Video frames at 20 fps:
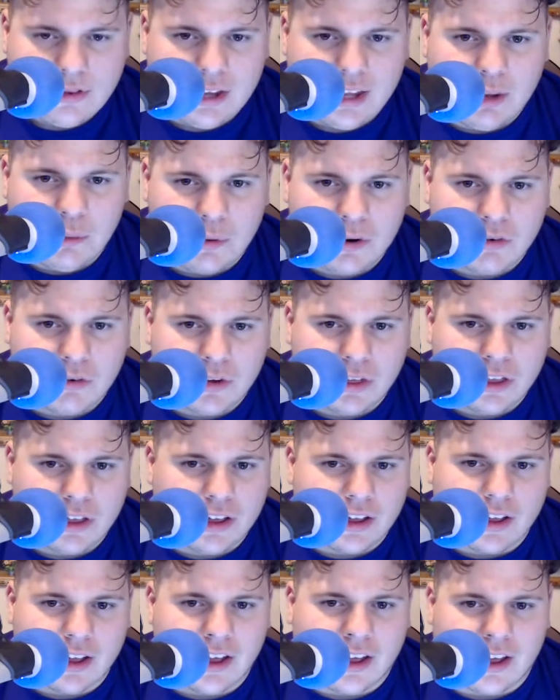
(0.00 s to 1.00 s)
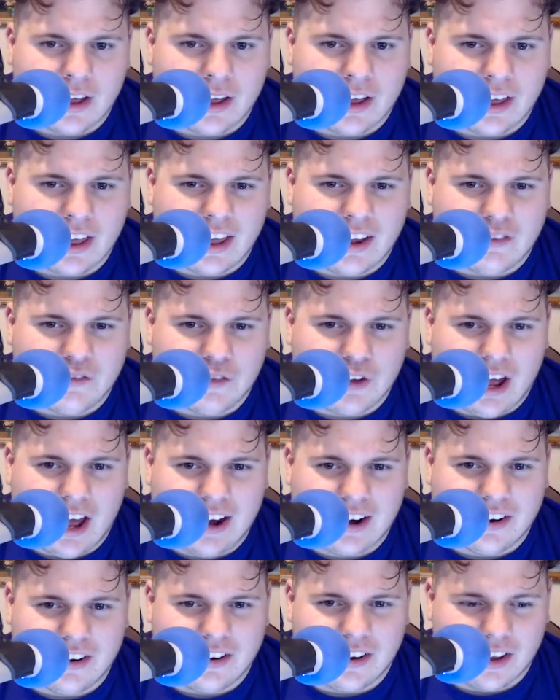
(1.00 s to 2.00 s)
He would have really
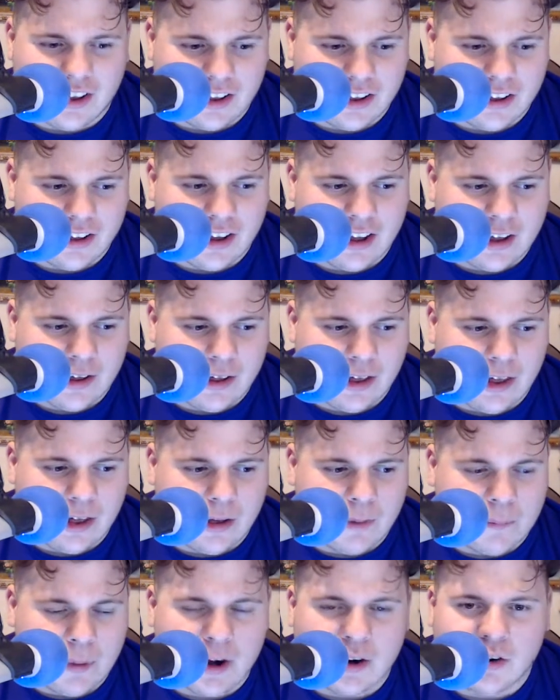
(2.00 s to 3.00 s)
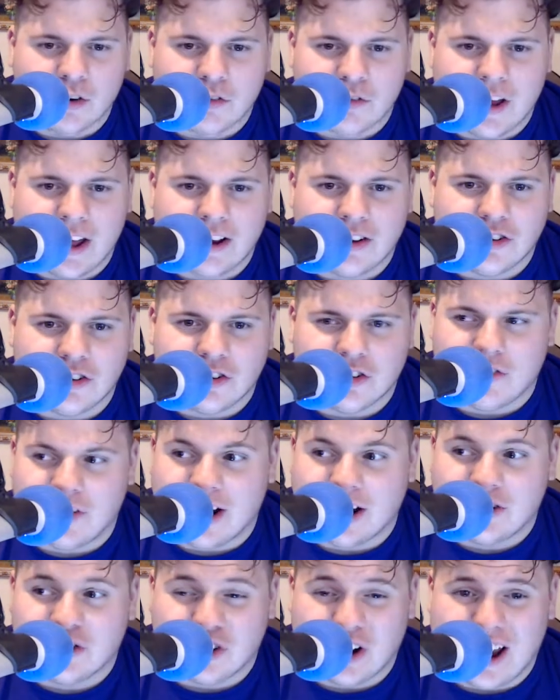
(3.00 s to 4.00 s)
had a better advantage of an
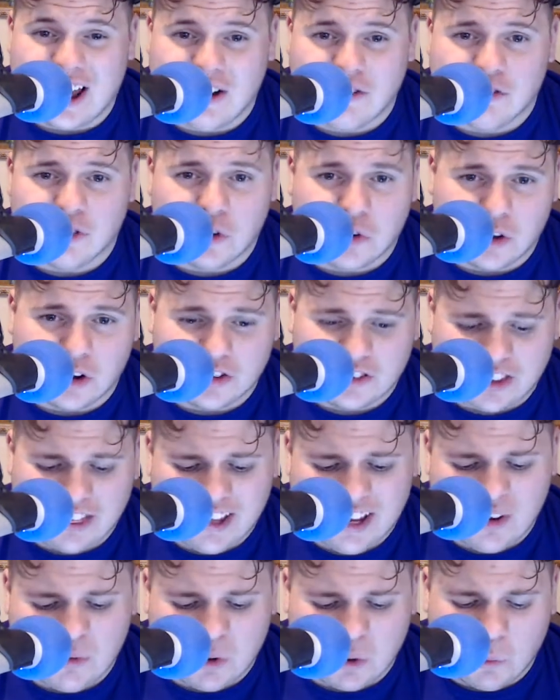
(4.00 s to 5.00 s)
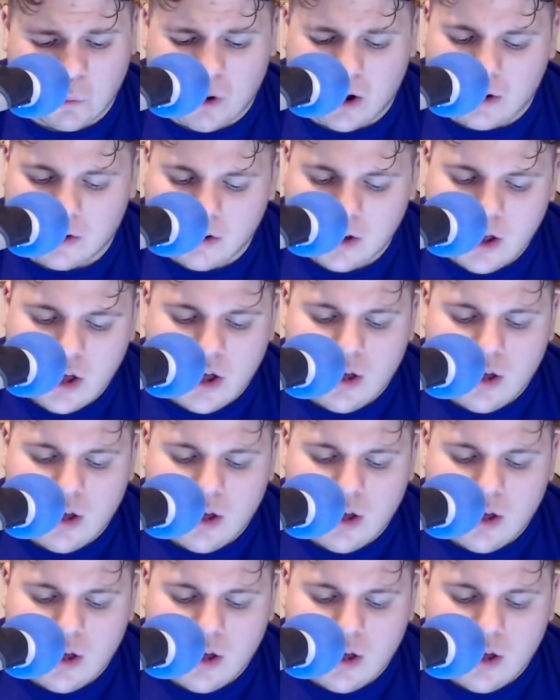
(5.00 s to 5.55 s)
extra half furlong, because I think he would have won.